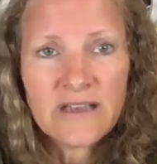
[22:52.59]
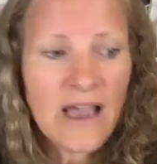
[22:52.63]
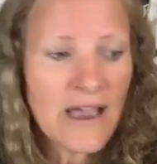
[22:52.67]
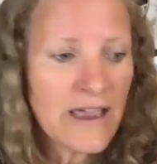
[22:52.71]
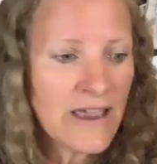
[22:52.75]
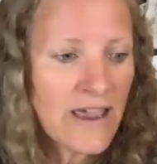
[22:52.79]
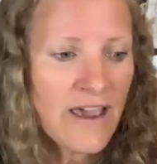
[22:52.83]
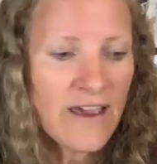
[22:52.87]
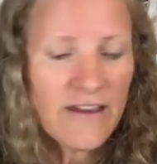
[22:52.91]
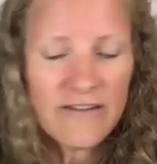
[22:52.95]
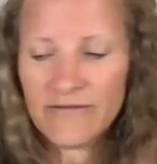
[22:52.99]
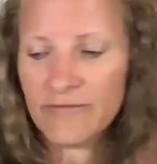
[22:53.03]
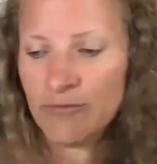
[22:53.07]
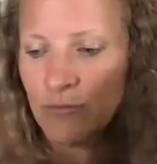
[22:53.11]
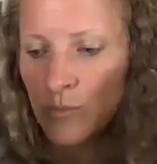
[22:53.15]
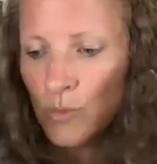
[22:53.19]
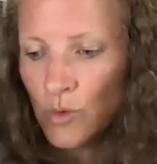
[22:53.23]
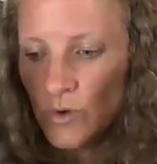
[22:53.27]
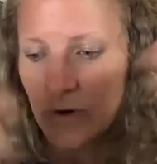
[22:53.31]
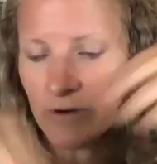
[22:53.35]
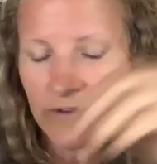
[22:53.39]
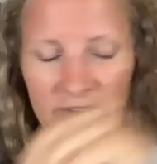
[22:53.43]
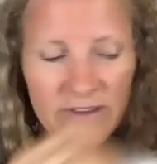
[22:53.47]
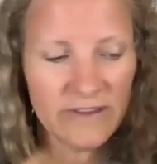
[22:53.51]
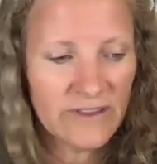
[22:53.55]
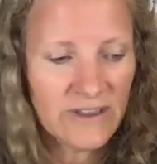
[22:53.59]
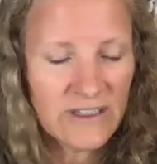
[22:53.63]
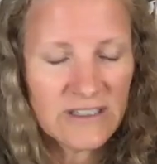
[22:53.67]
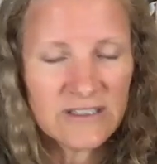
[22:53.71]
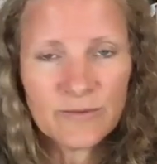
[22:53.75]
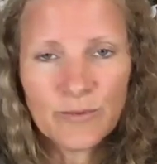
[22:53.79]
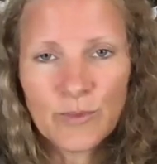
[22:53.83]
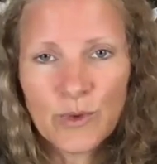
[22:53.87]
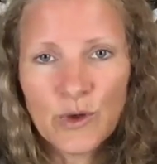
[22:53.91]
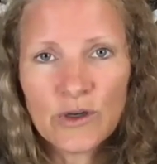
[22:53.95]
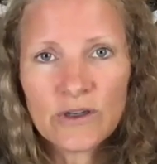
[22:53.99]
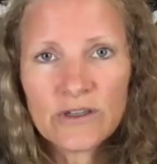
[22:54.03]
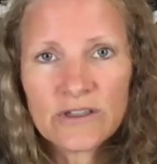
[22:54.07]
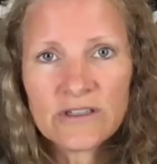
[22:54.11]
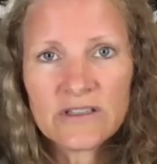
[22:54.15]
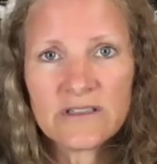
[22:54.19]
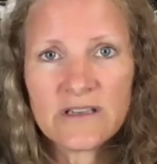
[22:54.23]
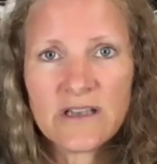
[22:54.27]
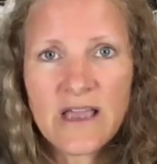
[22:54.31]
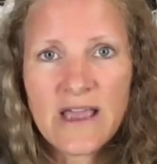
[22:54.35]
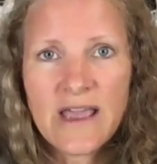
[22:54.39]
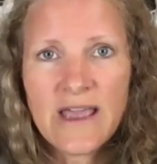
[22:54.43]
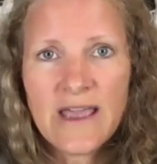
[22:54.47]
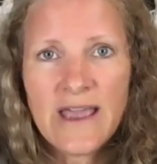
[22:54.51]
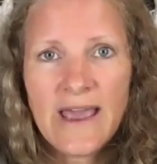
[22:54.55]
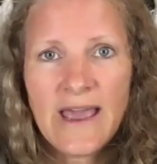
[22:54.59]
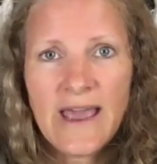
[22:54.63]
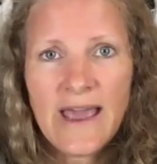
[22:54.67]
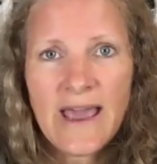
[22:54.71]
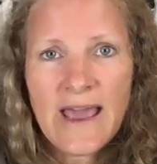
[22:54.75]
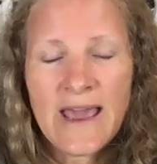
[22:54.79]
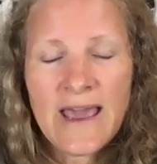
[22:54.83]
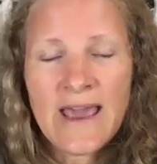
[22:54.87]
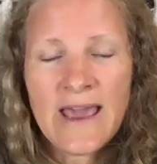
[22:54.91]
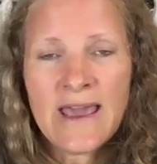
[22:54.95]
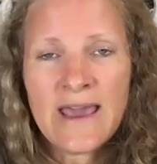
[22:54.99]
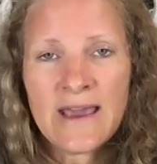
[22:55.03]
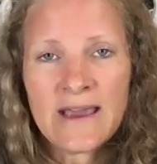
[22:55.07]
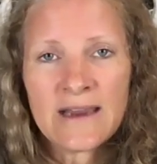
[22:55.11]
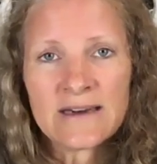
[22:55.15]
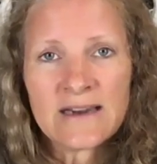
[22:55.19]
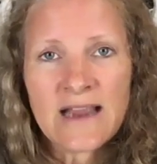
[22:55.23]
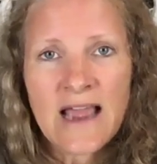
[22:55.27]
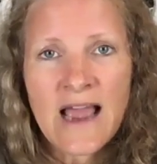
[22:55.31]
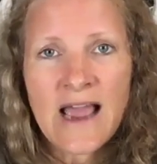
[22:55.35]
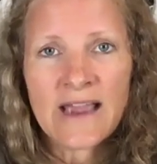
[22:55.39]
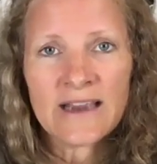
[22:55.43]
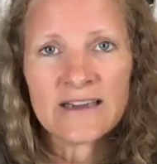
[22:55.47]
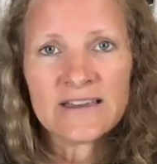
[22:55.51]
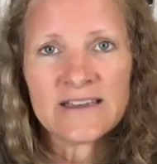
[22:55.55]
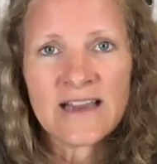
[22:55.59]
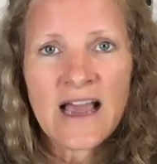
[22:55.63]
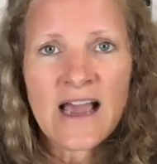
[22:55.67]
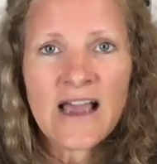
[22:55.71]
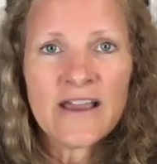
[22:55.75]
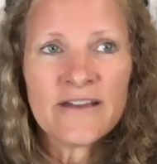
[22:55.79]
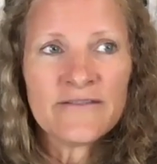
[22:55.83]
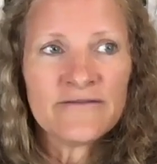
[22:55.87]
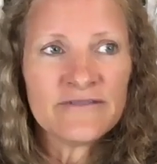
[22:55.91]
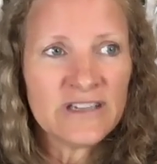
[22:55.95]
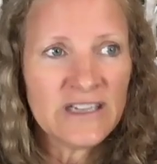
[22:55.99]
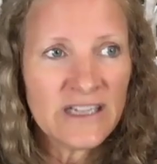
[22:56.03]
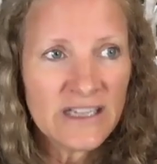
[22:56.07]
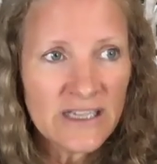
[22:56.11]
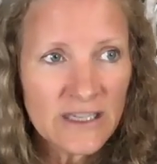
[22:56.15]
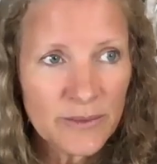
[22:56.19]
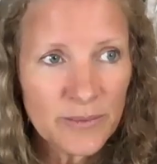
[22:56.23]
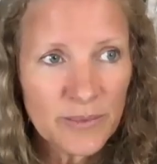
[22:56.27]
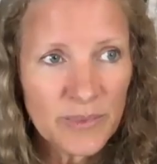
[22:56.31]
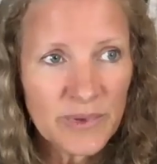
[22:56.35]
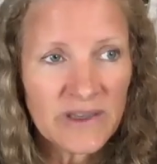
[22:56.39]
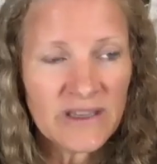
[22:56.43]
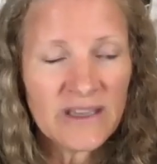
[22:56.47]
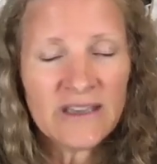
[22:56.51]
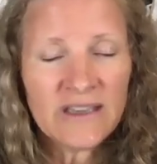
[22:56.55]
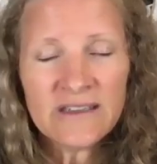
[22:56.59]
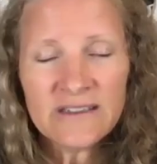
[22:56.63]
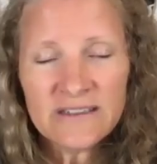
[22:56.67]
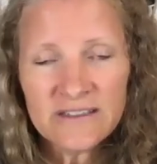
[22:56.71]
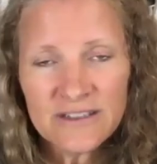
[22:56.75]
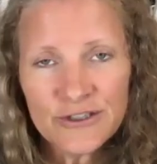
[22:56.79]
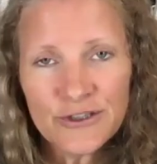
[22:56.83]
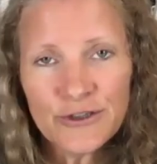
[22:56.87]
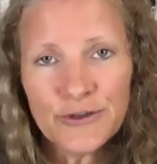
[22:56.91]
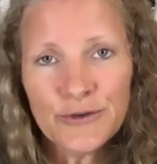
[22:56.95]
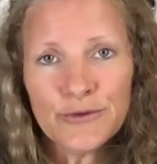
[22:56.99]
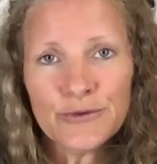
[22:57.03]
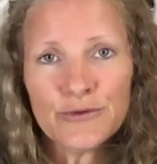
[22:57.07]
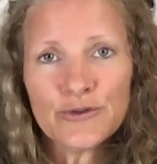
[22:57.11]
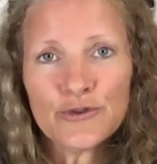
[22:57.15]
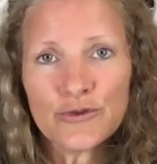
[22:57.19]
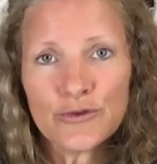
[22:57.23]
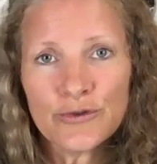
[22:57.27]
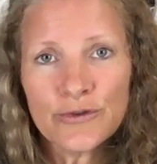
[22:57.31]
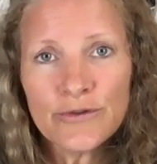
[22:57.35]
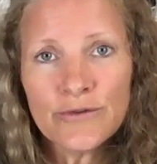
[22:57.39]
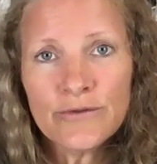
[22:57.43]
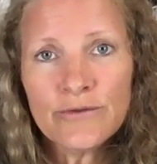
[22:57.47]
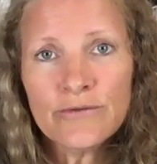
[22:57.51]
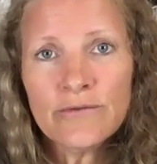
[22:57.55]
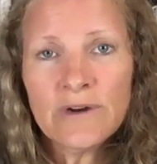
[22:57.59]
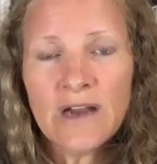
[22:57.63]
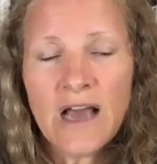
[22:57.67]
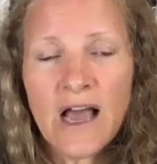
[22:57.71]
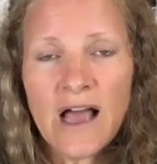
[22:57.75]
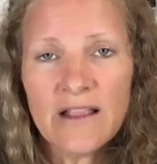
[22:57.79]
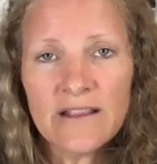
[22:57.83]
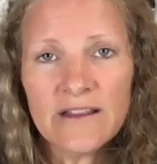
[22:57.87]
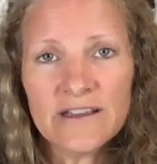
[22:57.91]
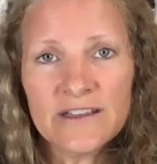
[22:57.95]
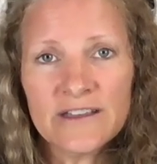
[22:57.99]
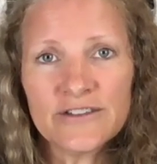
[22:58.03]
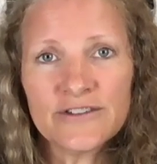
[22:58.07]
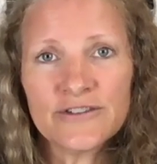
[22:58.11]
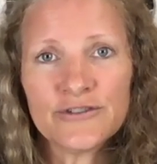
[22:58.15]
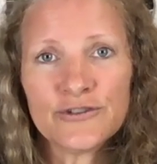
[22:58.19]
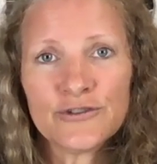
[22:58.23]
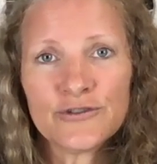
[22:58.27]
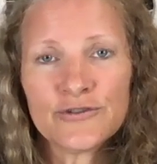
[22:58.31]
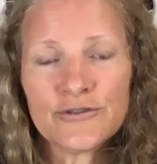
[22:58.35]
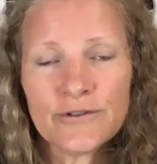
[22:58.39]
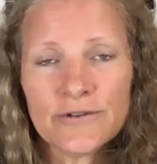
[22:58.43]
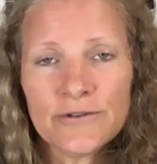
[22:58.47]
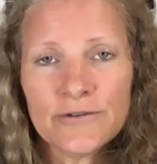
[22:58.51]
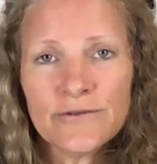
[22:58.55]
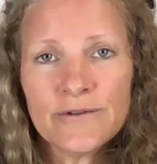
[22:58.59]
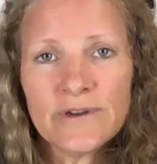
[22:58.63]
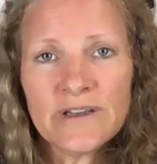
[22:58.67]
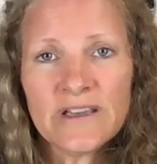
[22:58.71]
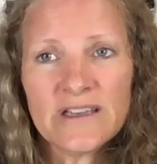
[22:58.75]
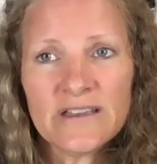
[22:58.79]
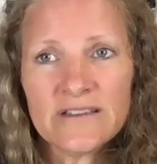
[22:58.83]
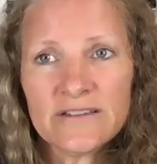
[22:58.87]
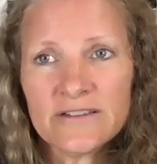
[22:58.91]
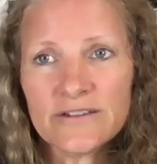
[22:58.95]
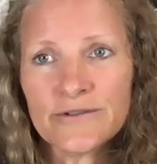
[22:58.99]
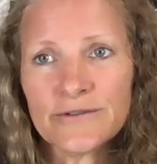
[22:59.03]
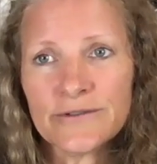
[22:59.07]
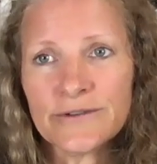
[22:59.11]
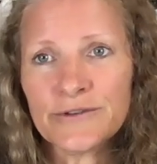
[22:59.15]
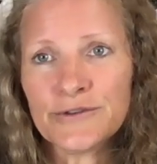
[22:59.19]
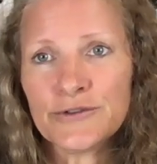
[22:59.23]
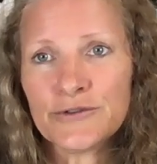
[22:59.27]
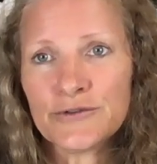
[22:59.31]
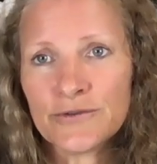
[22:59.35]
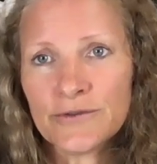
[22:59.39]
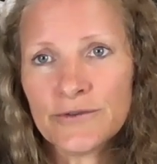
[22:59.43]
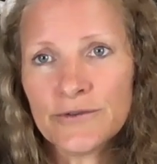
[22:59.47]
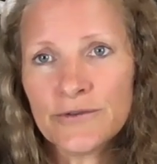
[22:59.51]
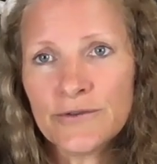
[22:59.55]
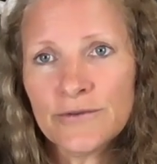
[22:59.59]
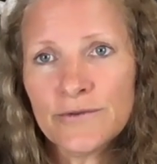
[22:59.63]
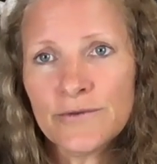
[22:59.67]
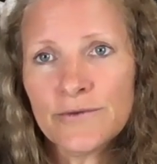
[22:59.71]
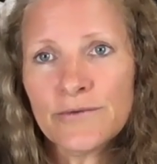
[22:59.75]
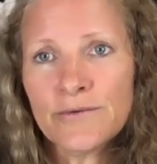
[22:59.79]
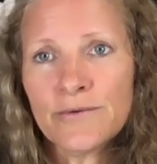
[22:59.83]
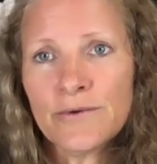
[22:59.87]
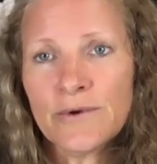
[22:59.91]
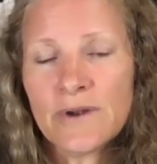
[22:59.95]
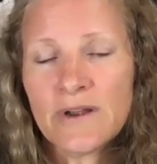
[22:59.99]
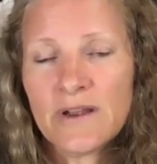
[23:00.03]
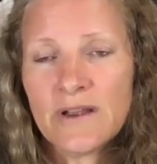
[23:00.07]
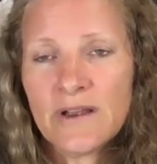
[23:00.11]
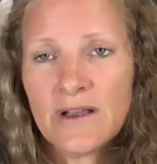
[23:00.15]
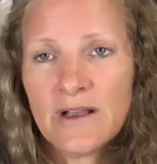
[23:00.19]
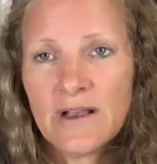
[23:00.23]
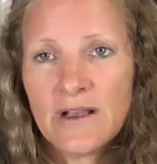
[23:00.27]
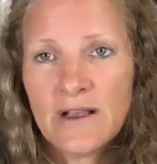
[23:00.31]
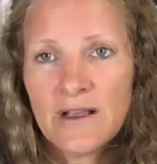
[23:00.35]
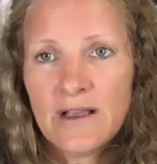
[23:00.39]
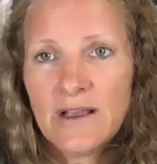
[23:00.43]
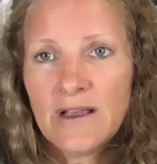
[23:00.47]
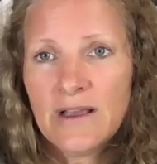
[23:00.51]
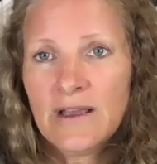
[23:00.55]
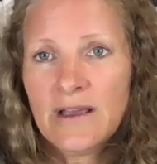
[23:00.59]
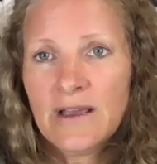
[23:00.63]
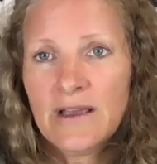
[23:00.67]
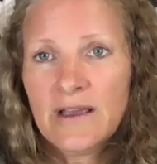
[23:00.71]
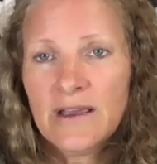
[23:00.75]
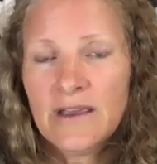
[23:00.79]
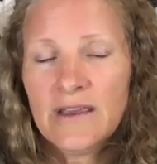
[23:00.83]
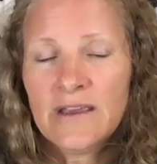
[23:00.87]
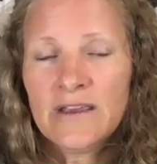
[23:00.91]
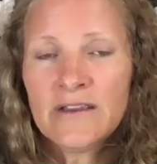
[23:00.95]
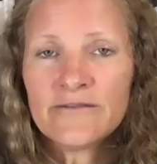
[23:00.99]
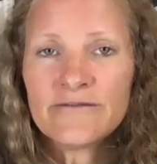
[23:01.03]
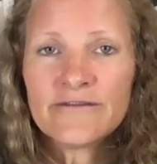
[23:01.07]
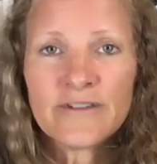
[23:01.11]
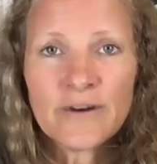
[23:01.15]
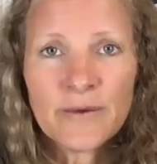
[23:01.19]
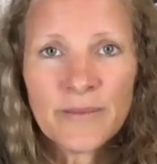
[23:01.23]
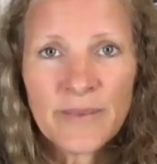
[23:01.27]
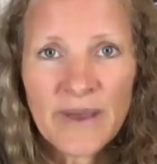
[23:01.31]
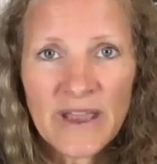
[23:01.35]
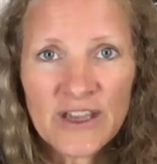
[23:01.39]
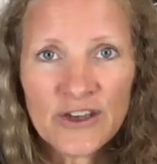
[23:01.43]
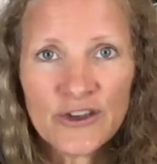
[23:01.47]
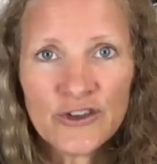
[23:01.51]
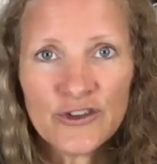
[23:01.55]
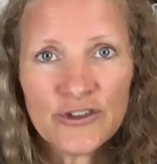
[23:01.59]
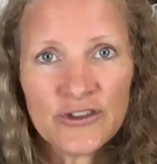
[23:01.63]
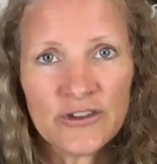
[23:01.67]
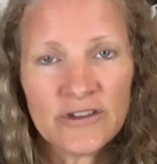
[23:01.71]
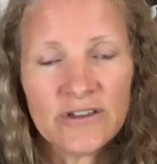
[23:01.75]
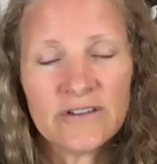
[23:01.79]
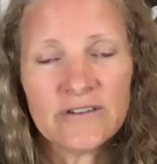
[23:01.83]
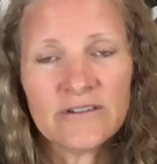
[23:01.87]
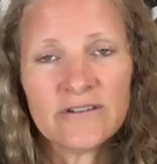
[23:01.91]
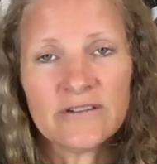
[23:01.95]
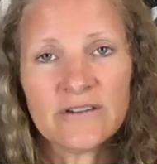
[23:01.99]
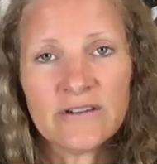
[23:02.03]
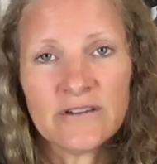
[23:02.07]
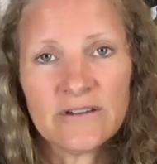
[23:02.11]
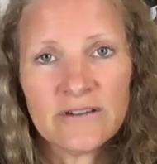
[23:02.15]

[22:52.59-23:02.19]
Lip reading: I have more than these books, and I dive deep into true knowledge, true history, true information